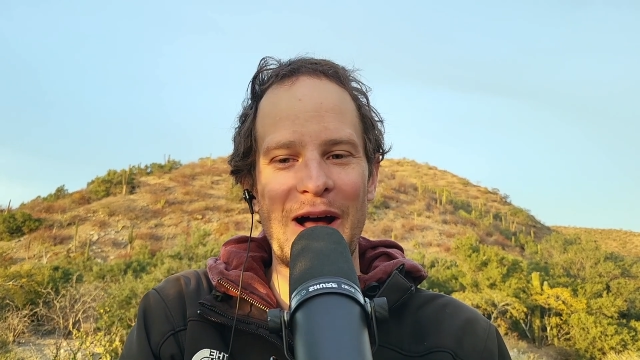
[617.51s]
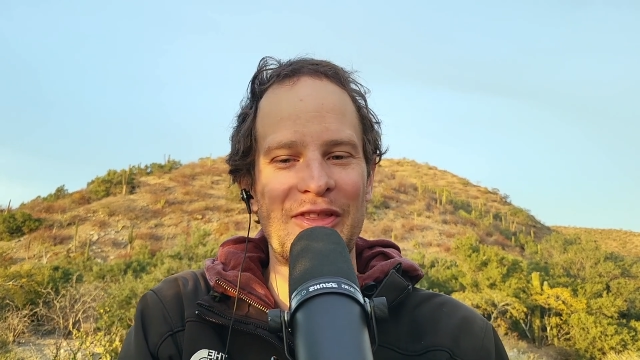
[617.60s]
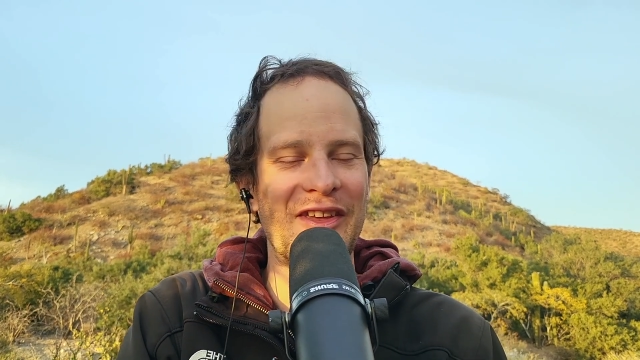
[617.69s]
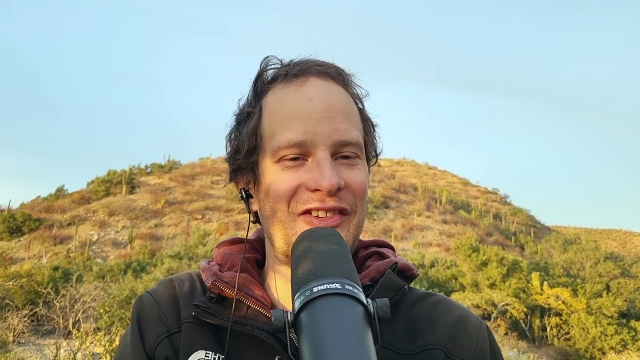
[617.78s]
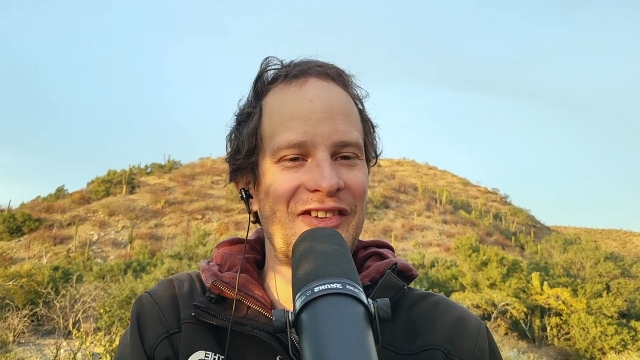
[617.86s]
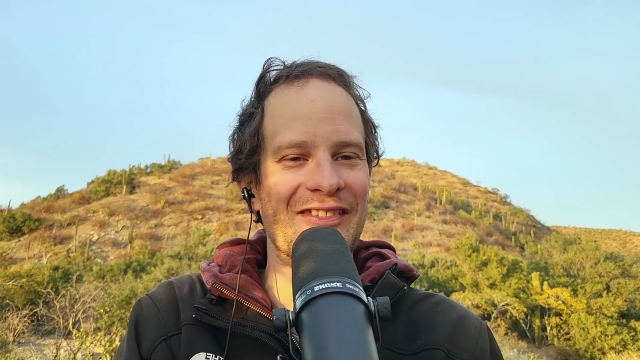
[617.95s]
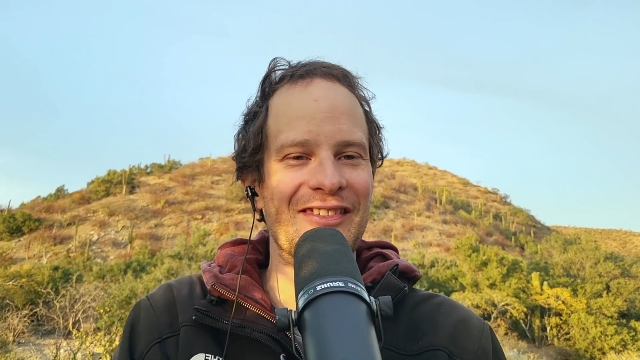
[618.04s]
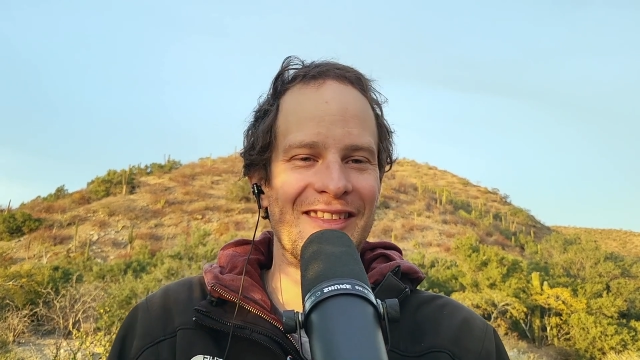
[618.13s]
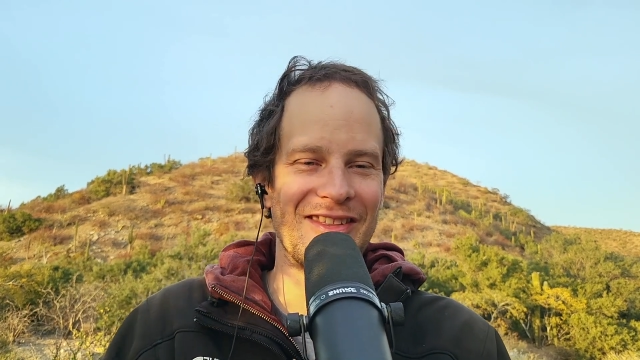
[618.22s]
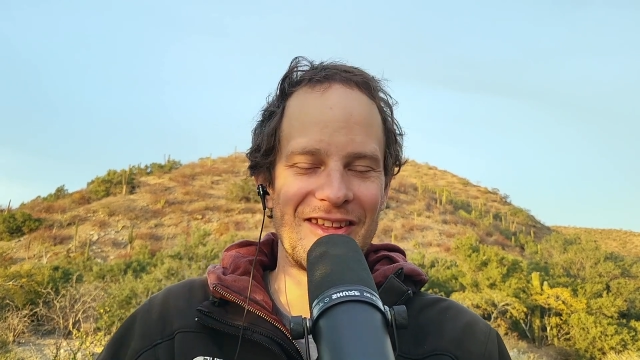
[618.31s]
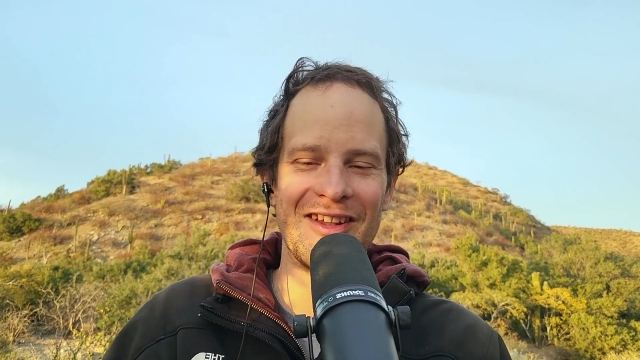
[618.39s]
this
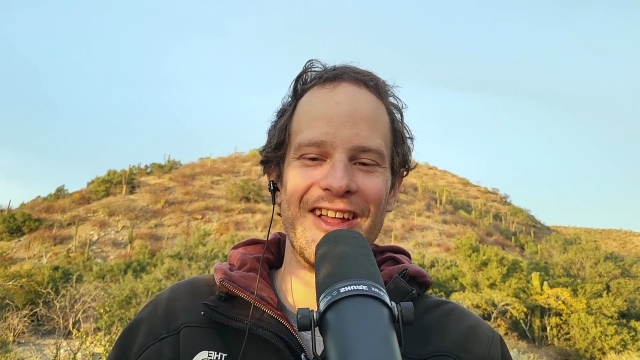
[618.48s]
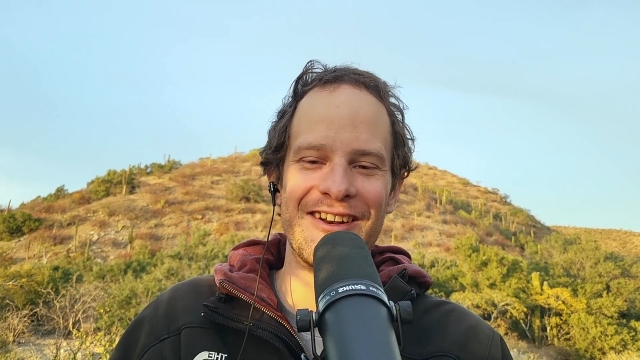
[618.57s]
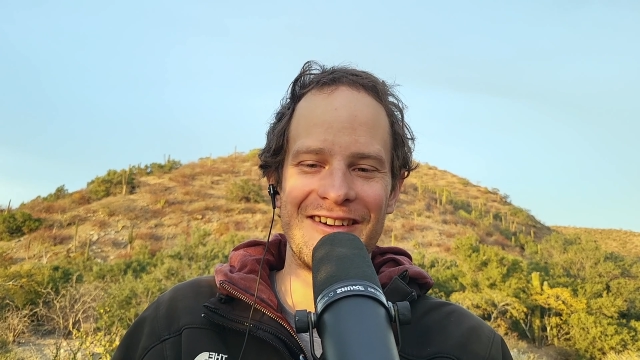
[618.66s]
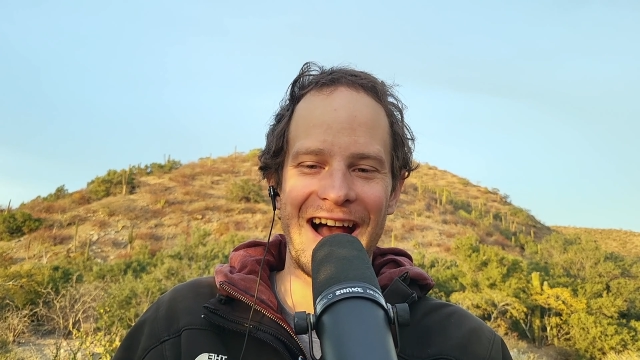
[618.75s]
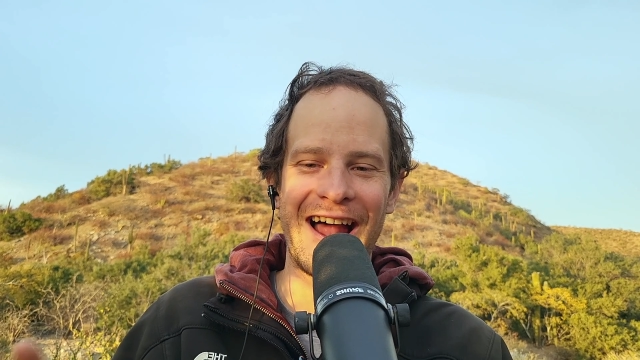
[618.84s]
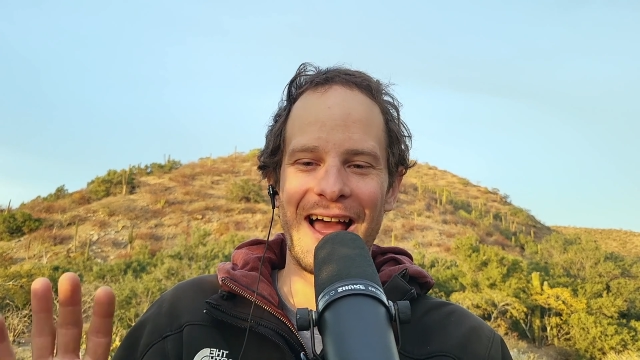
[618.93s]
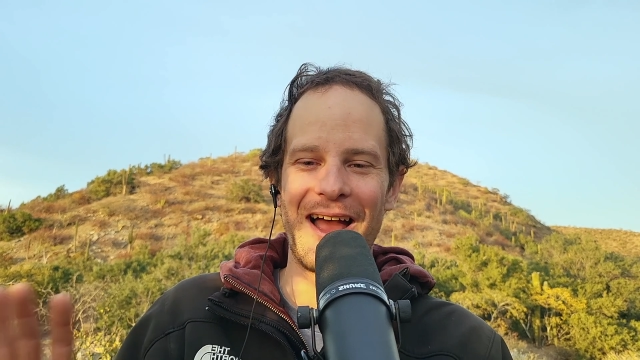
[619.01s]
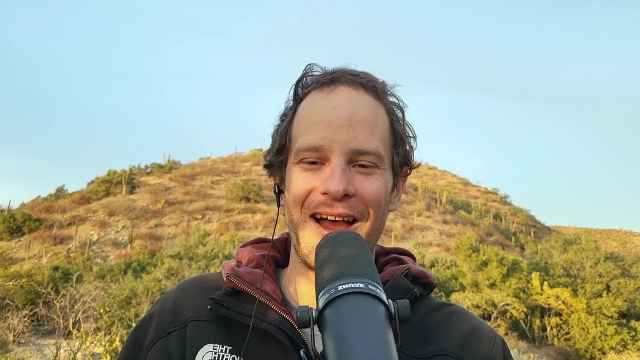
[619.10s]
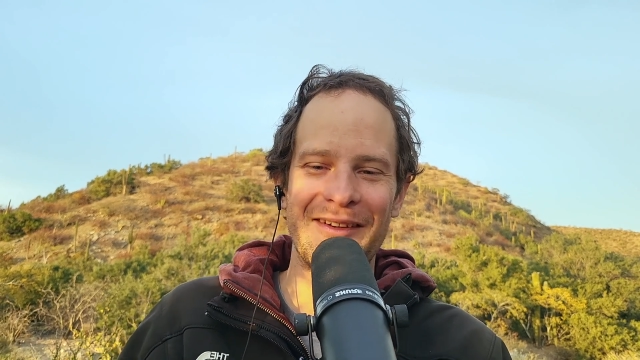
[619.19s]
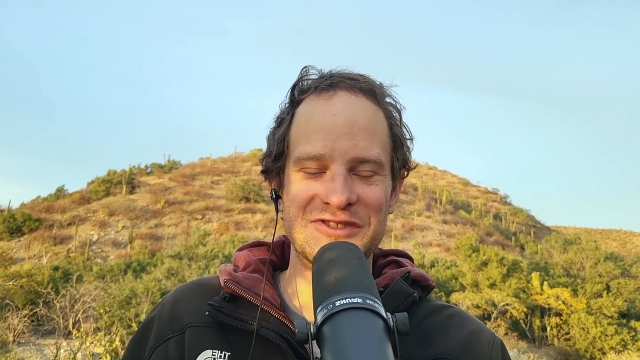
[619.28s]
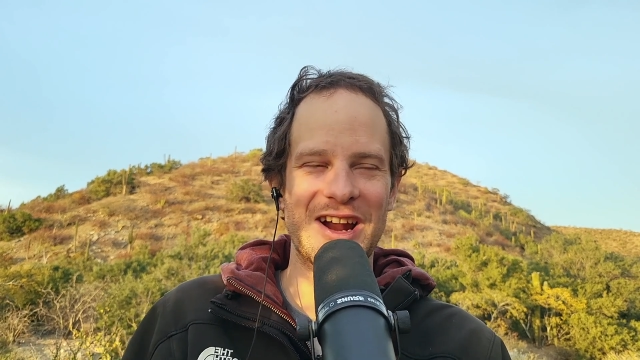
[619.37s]
a little later on.
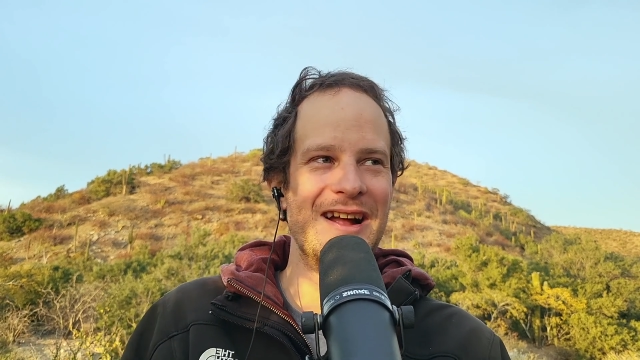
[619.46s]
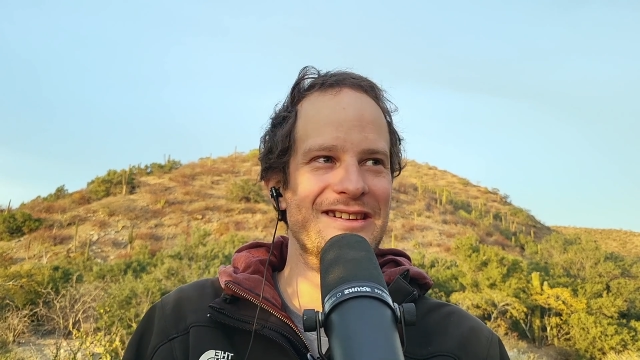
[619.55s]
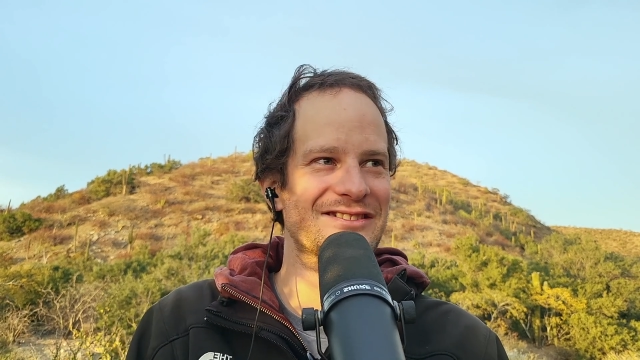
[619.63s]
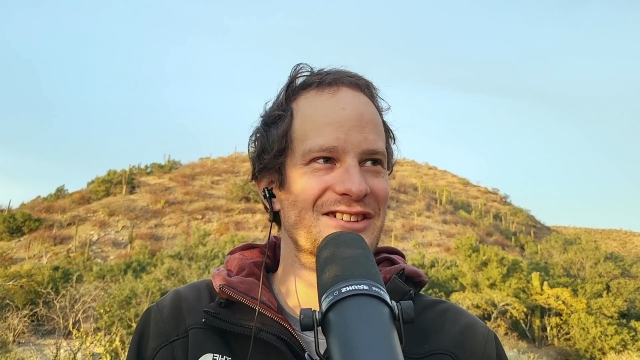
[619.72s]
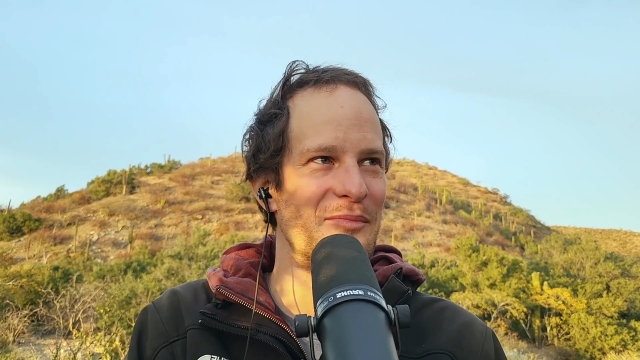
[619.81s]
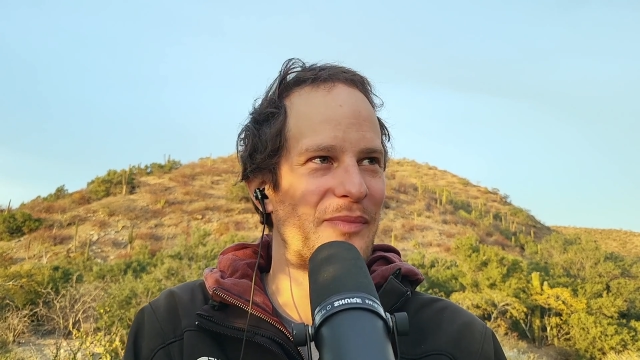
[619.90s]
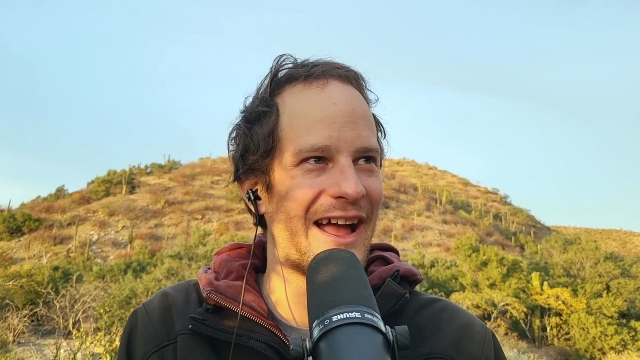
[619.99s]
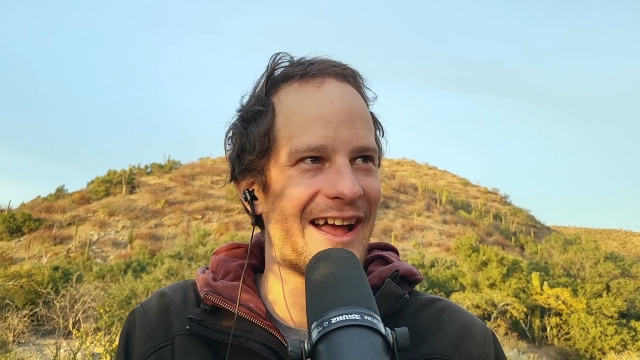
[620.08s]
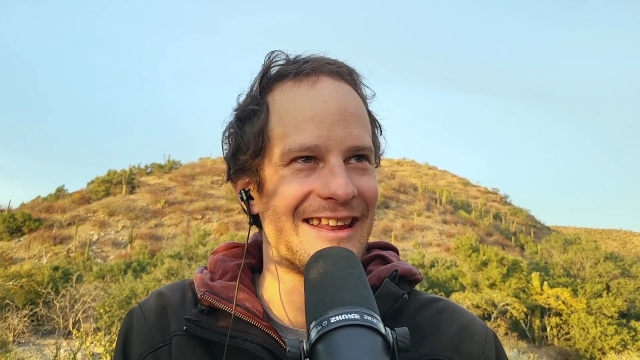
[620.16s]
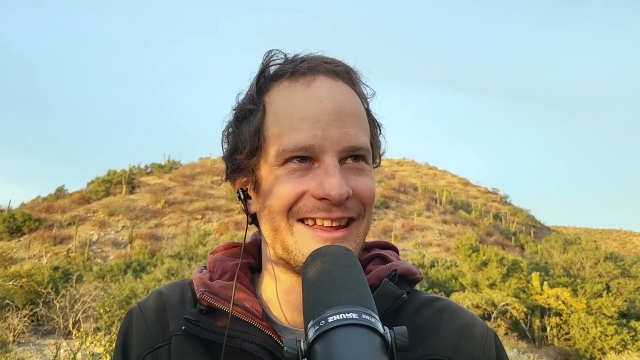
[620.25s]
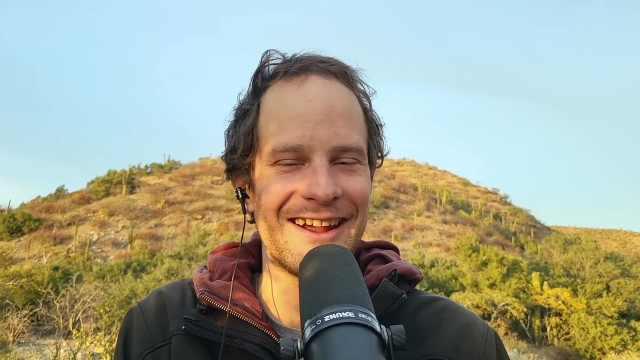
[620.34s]
I'm trying to jump
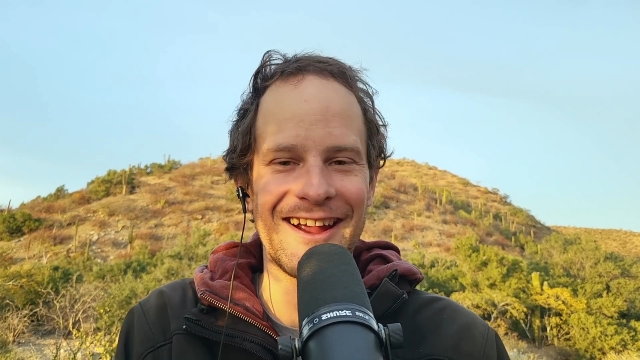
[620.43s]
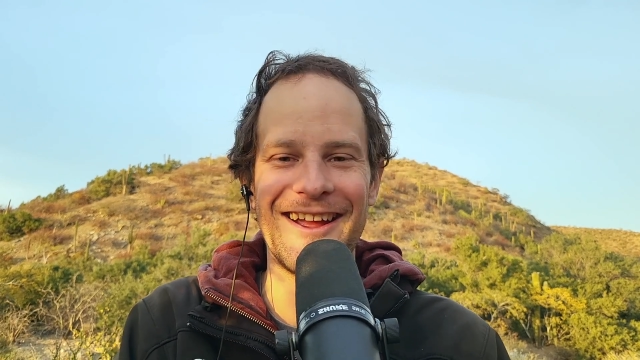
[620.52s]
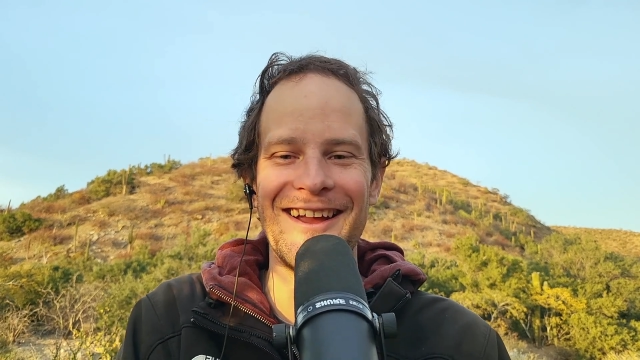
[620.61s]
ahead here.